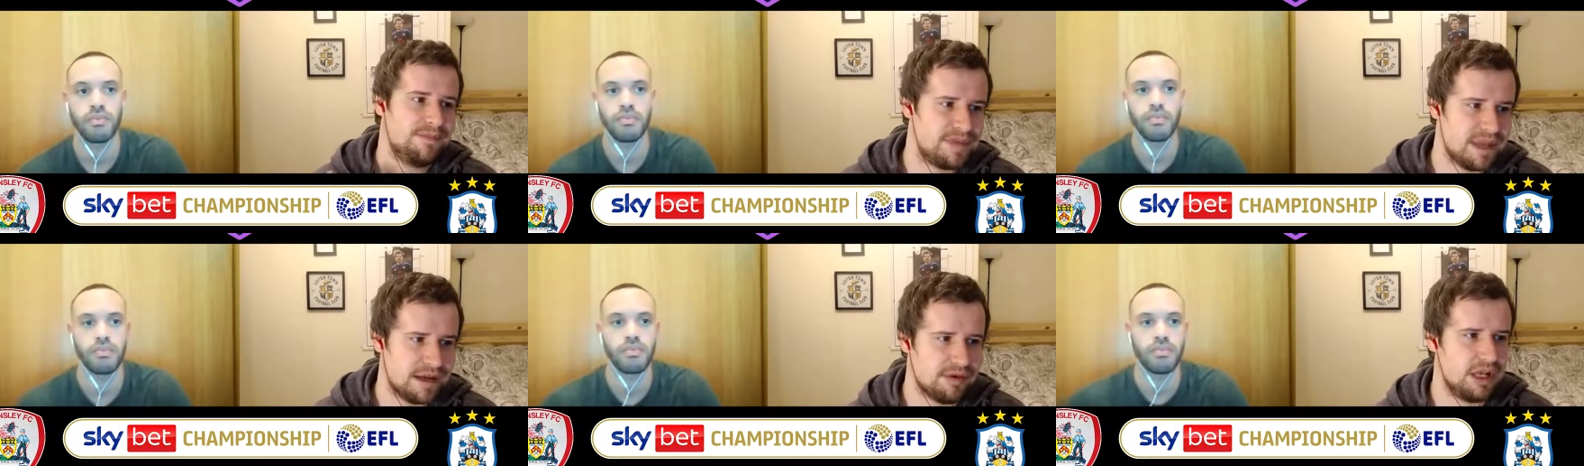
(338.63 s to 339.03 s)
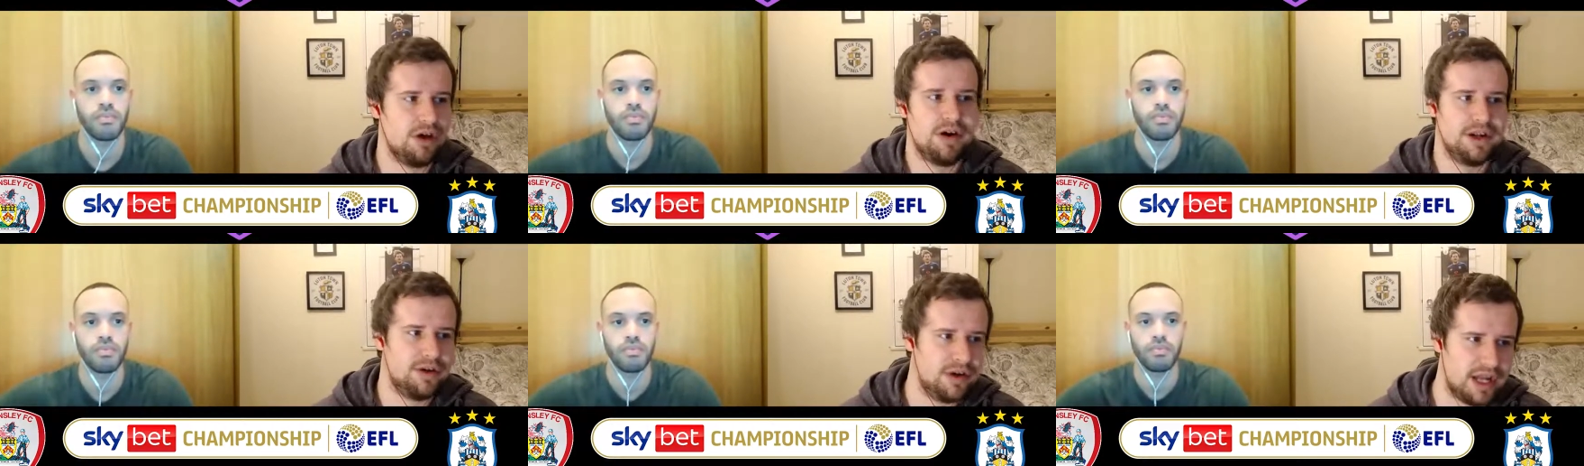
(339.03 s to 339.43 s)
Speaker 1: They're
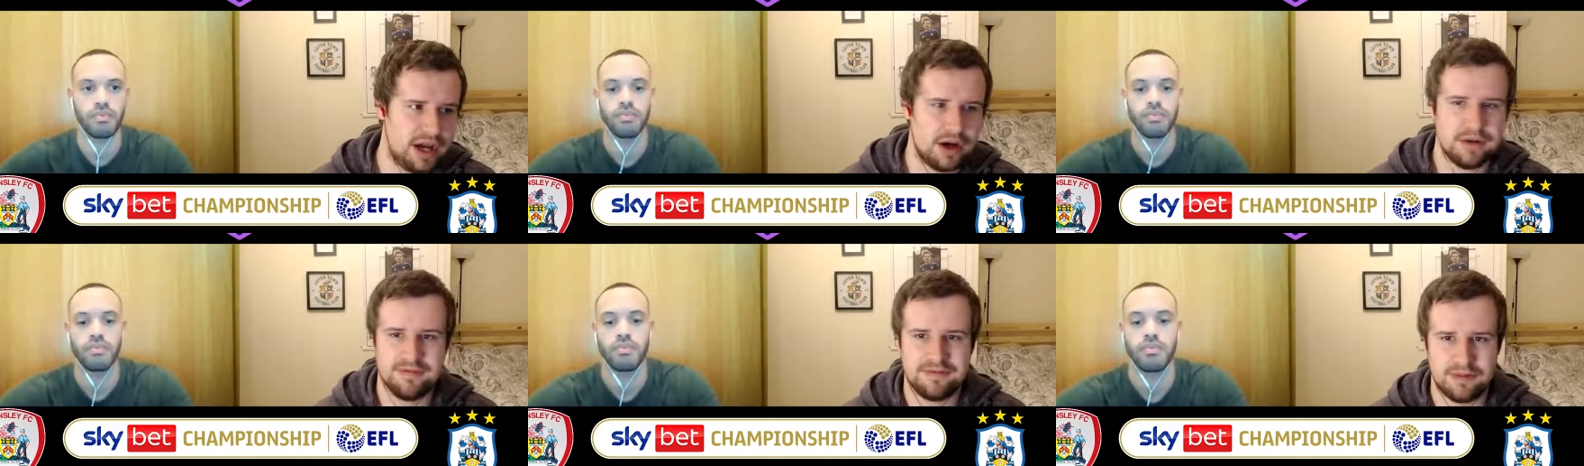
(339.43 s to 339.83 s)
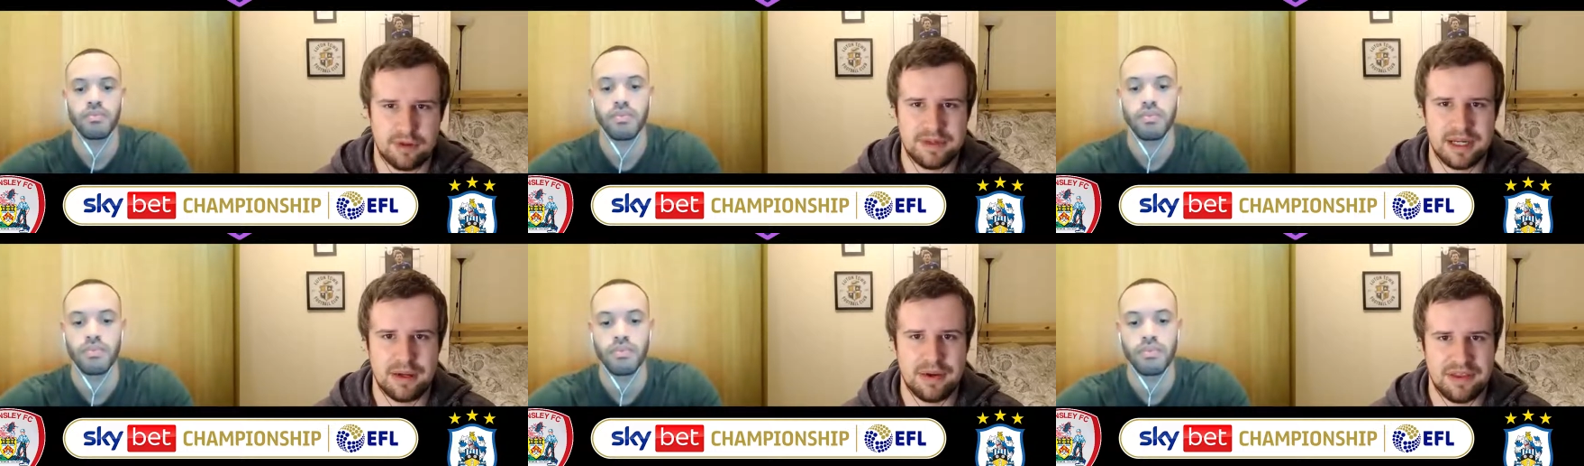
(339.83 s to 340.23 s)
reliant on their home form
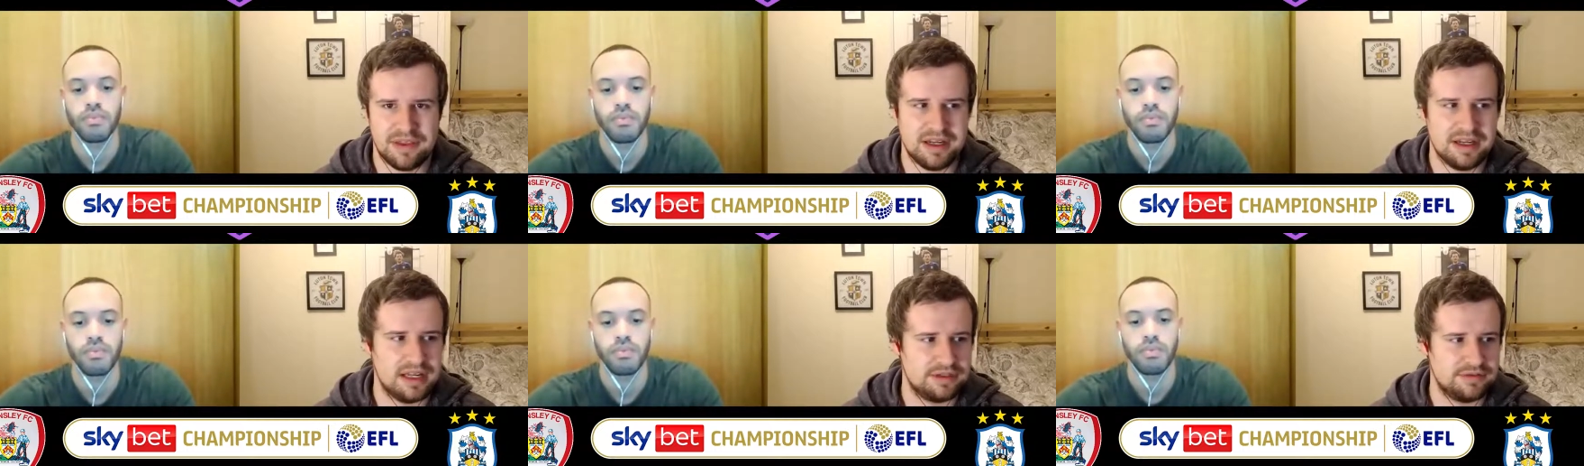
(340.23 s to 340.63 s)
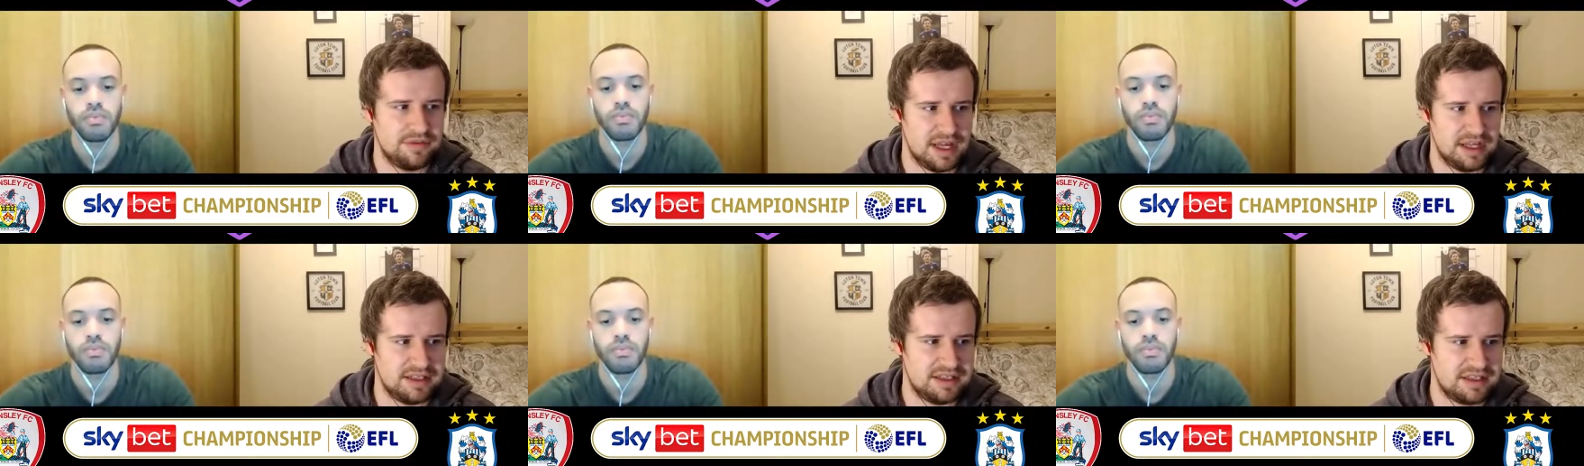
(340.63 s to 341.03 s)
now. I think that's
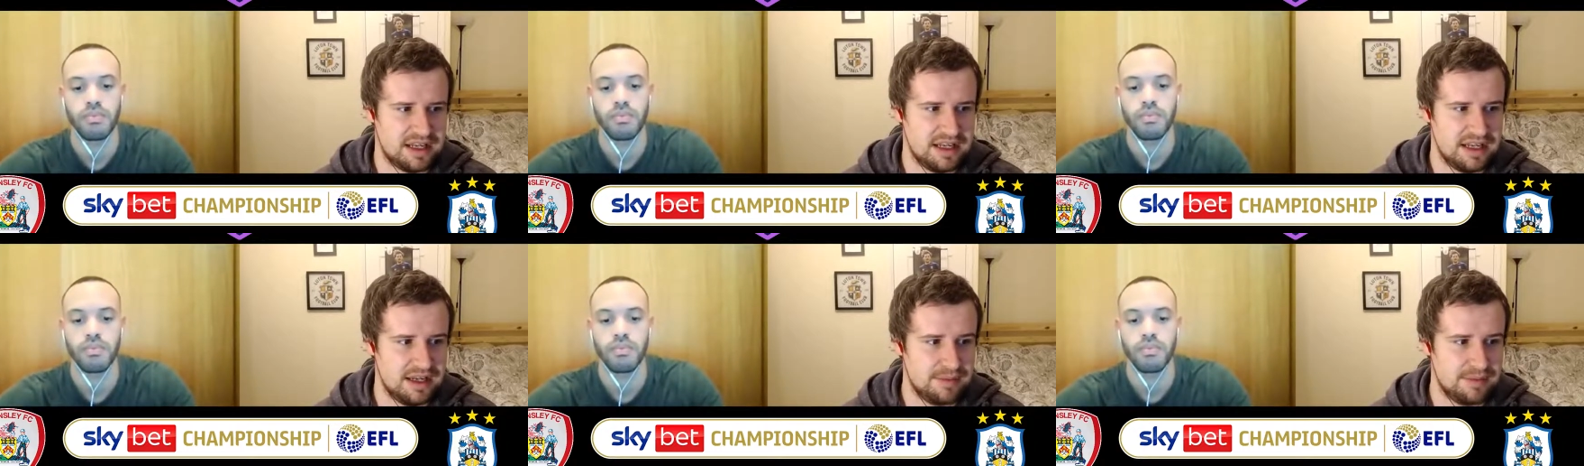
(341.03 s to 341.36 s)
fair to say.